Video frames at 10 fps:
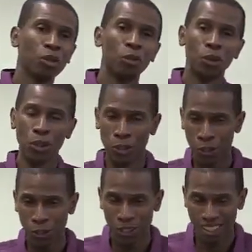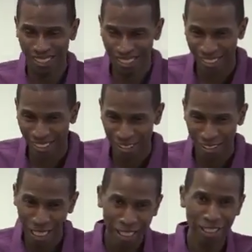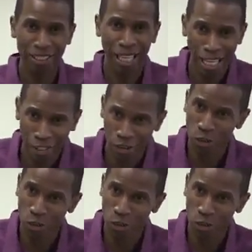the words, guiding the action.